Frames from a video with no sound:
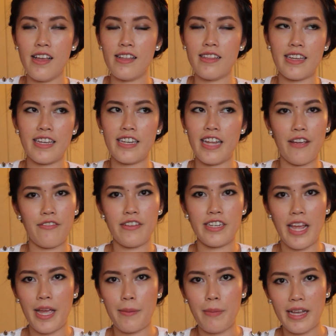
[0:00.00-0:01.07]
like an
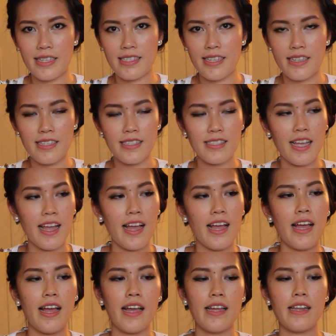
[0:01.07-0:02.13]
everyday basis.
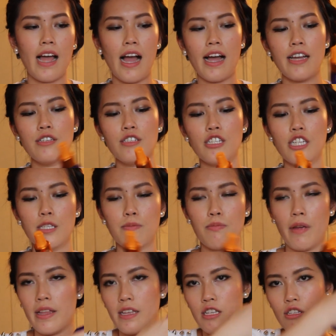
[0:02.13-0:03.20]
And I usually
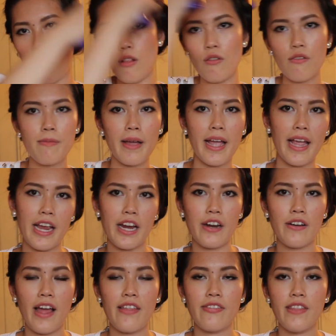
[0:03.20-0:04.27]
spray this all over my
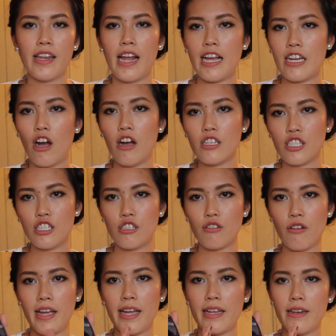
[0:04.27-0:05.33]
hair, and then I
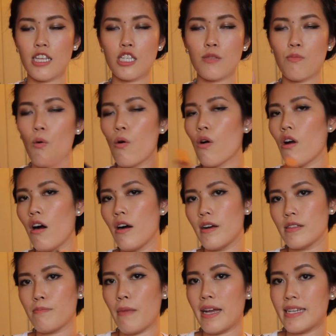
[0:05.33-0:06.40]
concentrate this more
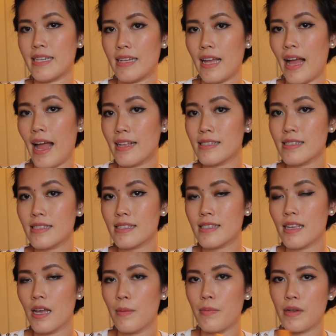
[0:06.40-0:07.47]
on my ends
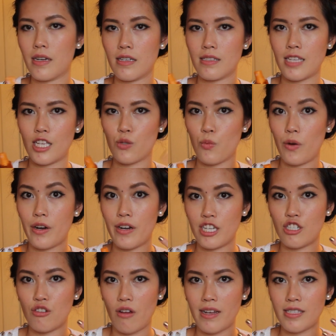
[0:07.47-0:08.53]
because that's where
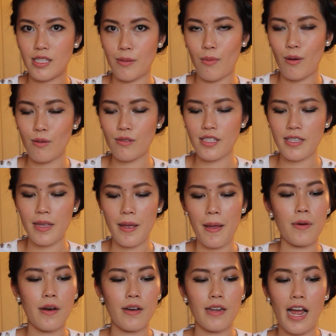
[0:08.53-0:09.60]
it dries the most.
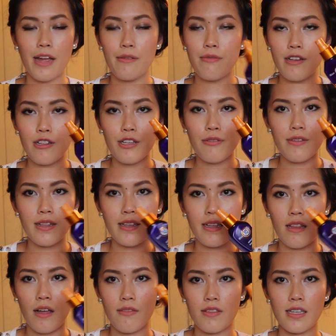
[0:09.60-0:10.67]
But I really really
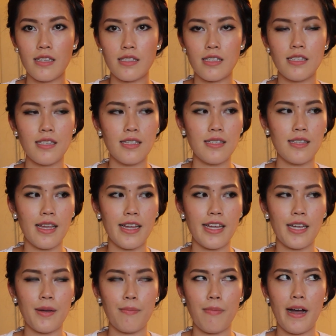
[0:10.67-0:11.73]
love this. This is
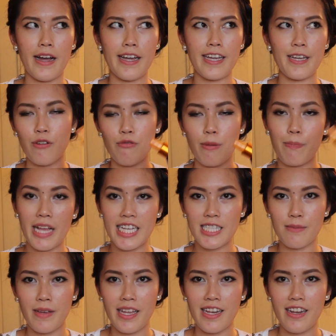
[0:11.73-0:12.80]
like like
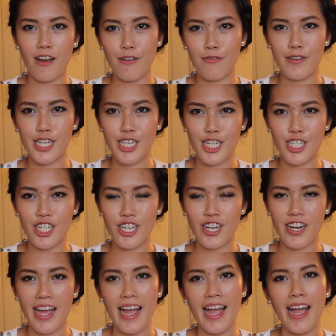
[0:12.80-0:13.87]
replacement of
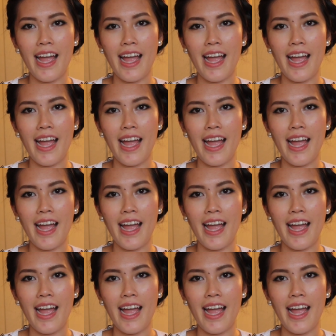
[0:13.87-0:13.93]
conditioner,